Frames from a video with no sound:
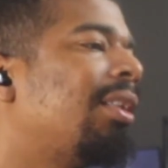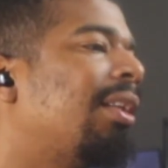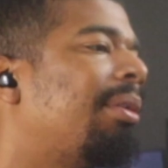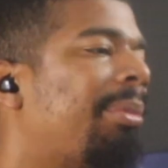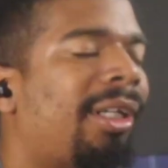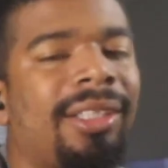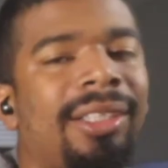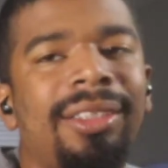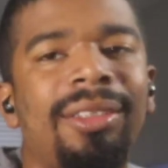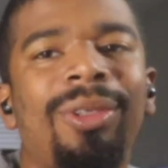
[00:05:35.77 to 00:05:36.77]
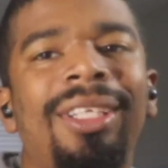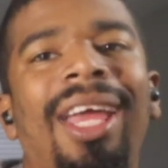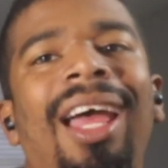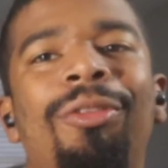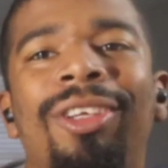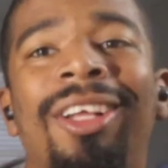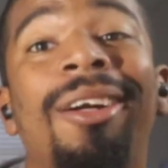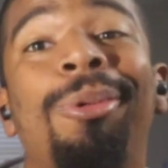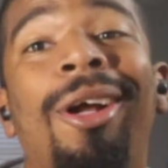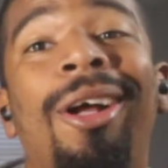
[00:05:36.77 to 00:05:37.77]
uh, Americans, we have a lot
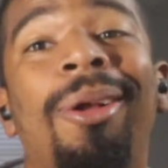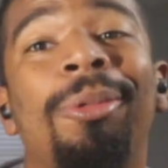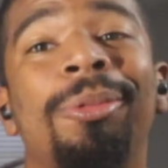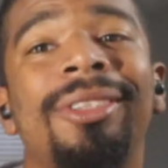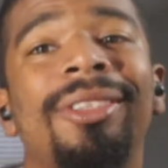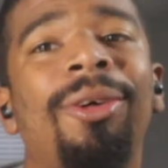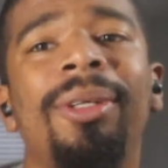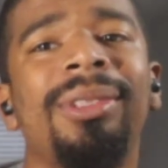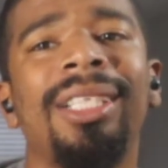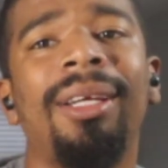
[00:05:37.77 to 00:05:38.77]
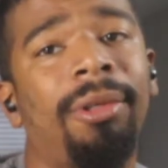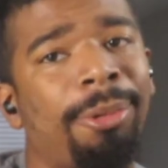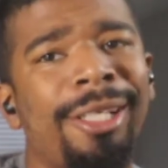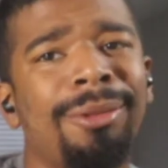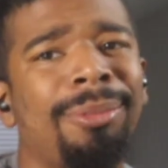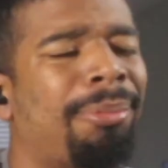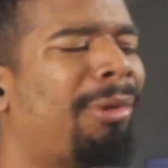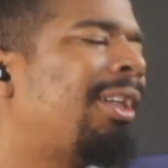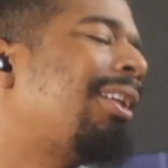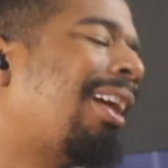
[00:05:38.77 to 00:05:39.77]
of problems. Know what I'm saying? Am I proud to be an
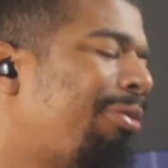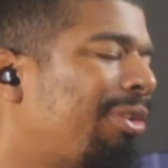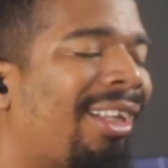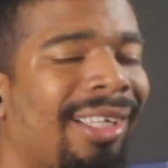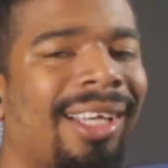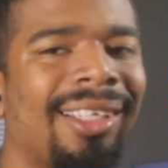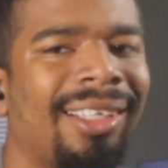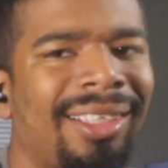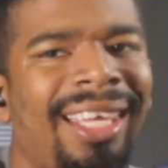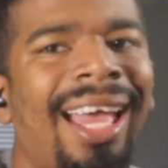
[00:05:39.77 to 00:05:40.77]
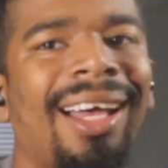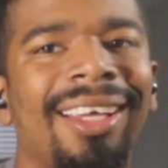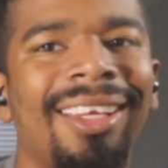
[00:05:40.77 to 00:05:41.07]
American? I feel like I, yeah.